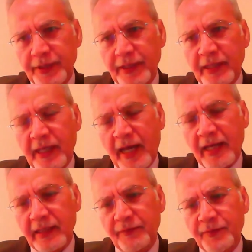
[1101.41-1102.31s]
And if we
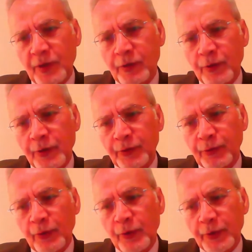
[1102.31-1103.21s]
are going to go
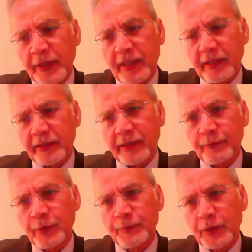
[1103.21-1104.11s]
there, there would be
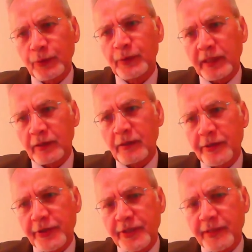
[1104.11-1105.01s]
2 technologies
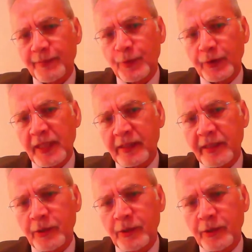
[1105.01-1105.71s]
important: renewable